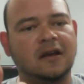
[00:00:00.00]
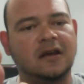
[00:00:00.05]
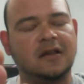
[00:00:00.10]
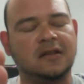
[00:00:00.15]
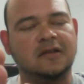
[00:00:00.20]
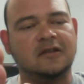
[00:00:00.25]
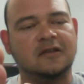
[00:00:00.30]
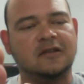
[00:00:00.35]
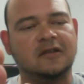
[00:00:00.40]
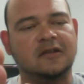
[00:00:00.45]

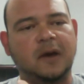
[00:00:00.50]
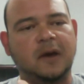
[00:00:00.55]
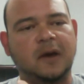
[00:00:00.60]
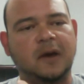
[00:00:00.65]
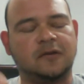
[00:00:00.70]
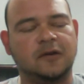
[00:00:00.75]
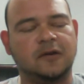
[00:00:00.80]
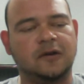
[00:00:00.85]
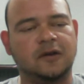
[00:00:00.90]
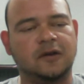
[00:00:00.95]
the
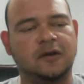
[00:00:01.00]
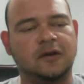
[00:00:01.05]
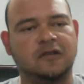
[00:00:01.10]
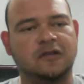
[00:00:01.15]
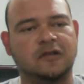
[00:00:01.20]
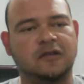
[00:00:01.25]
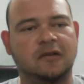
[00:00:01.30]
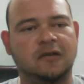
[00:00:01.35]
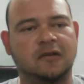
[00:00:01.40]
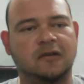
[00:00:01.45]
specs for a
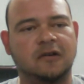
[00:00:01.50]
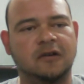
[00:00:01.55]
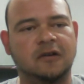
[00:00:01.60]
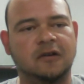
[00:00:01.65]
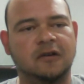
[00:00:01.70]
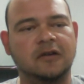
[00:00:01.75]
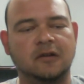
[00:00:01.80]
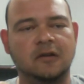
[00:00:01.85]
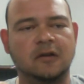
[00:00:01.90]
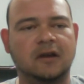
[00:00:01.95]
servo, and
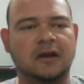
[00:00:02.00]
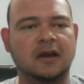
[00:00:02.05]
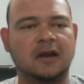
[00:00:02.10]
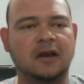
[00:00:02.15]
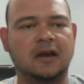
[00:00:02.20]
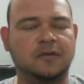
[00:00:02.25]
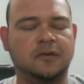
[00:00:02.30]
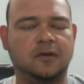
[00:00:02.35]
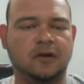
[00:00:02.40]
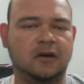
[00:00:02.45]
you're
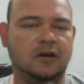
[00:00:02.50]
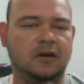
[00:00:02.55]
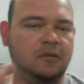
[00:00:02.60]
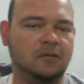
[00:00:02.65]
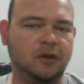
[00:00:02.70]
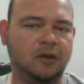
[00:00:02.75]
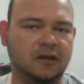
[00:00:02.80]
looking for,